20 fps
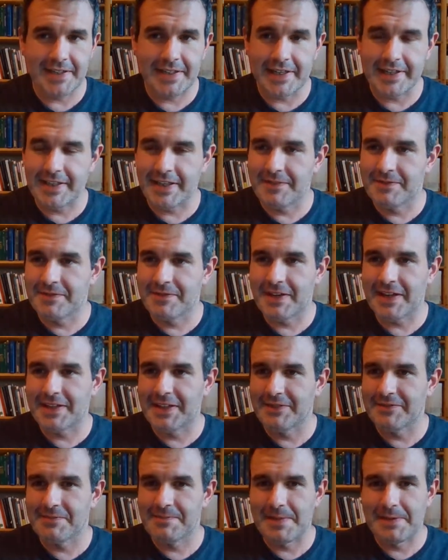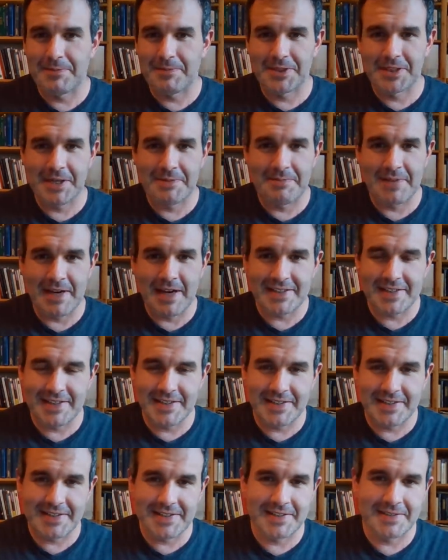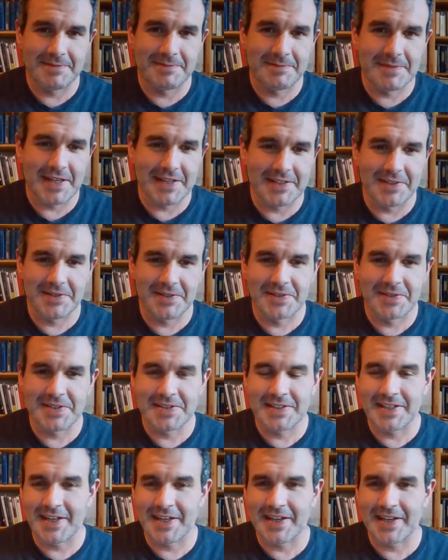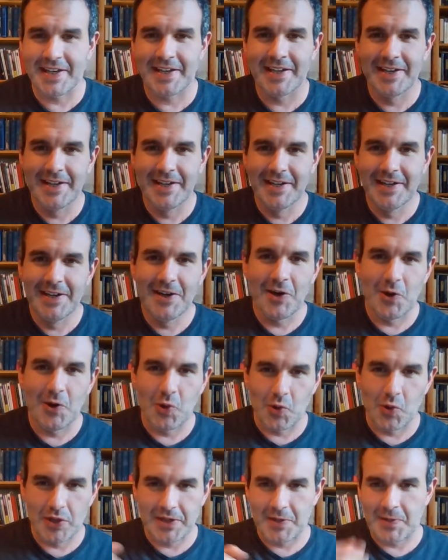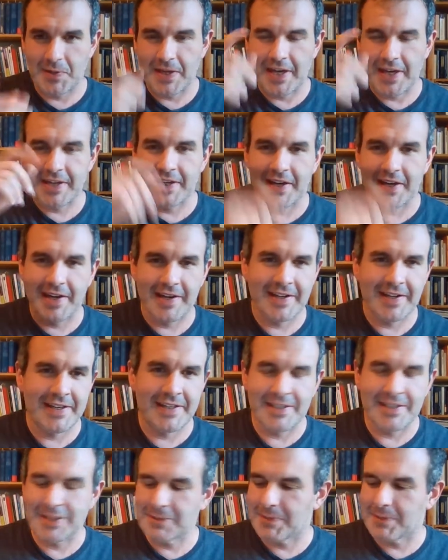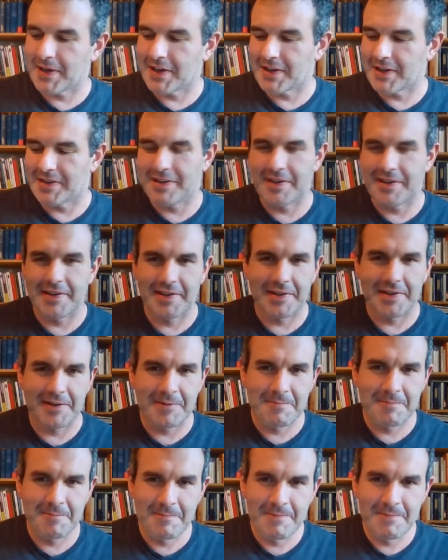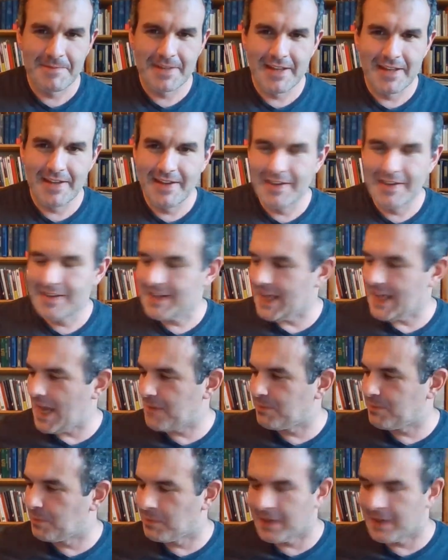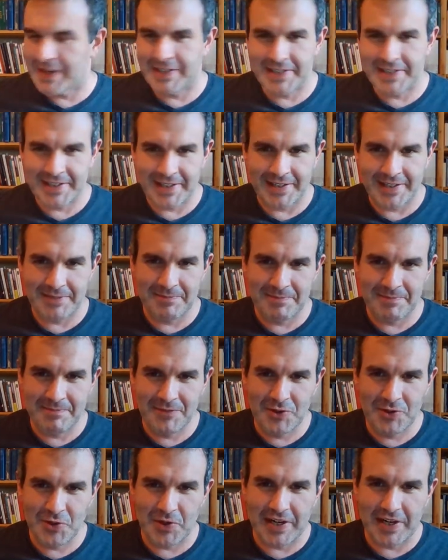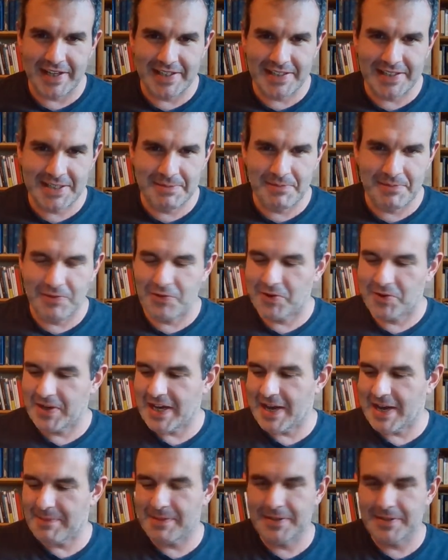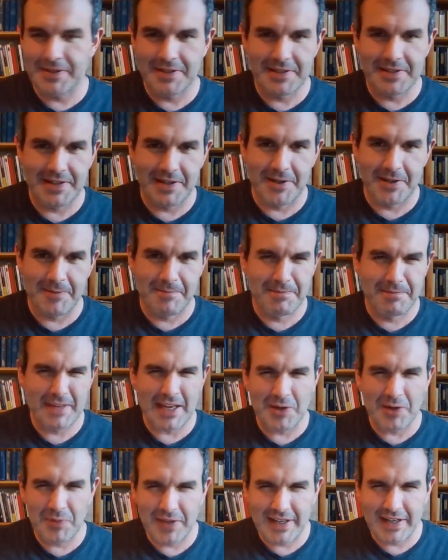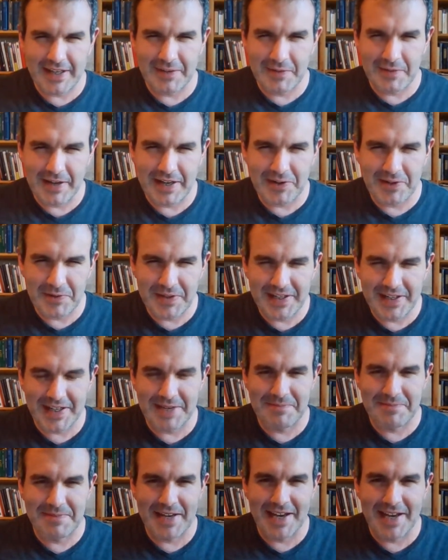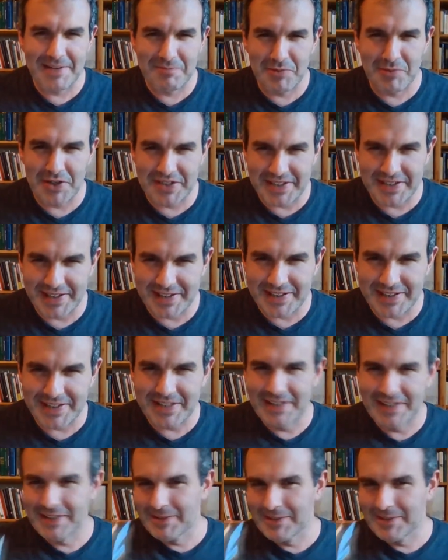I'd love for people to come back to this in 10 years and say, oh, you know, that guy, he spotted the apple brandy craze before it happened. I don't think I'm that prescient.